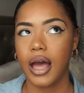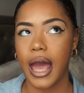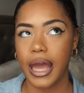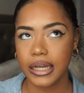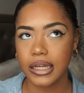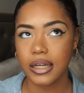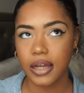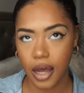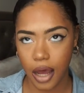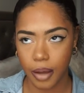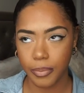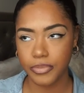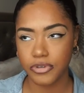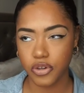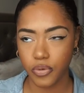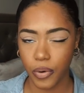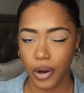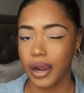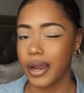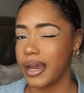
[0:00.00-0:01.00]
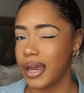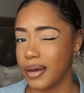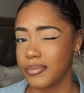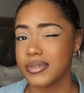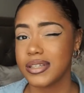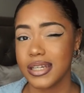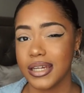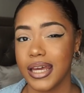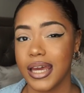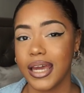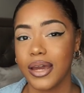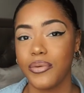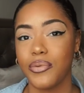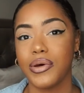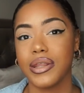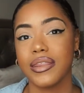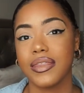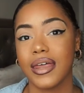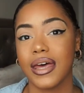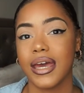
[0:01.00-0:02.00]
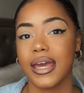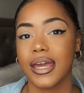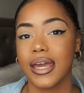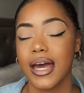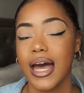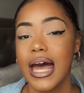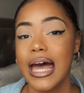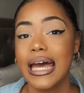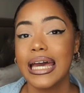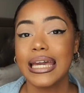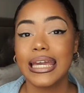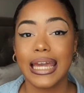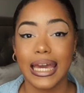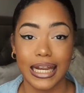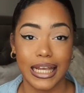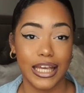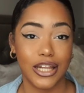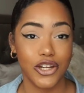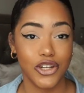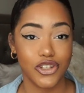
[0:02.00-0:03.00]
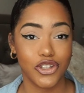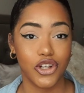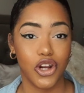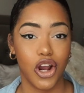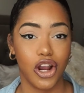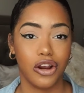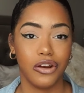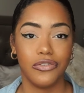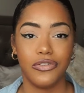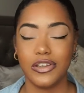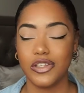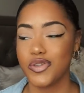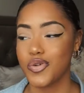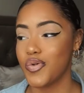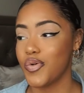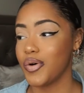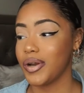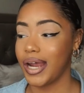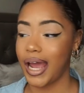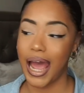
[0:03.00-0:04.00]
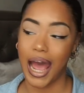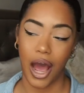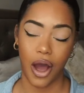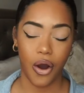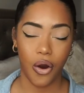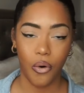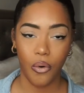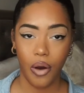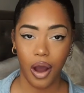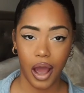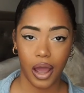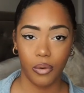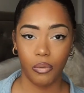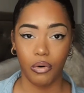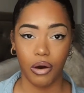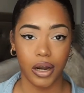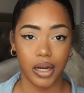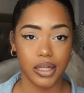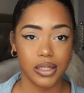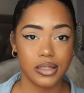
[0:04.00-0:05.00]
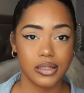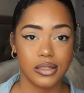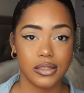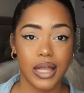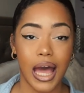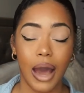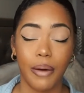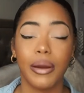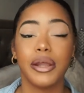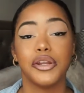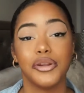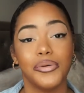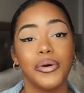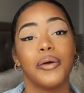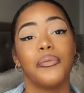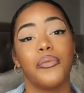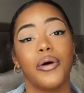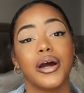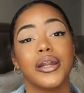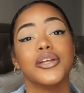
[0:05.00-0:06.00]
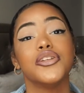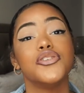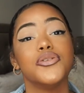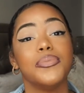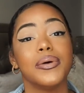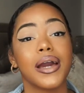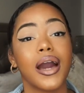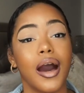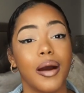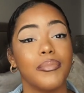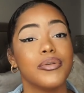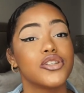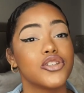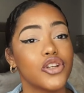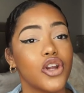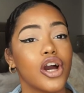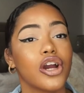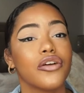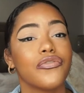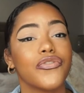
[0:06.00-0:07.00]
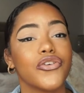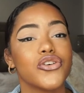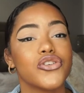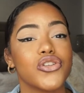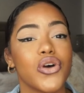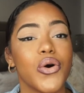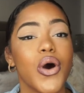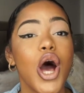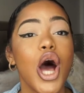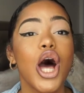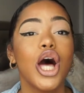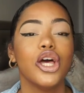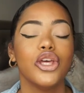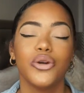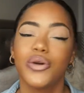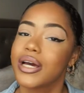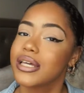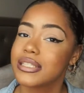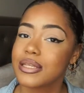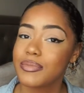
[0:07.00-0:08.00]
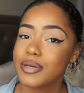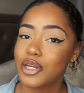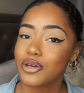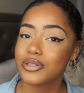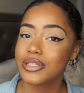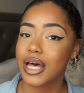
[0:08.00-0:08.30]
ended up to where I am today with like getting into sonography school and how I wanted how I knew I wanted to become a sonographer so you guys let me know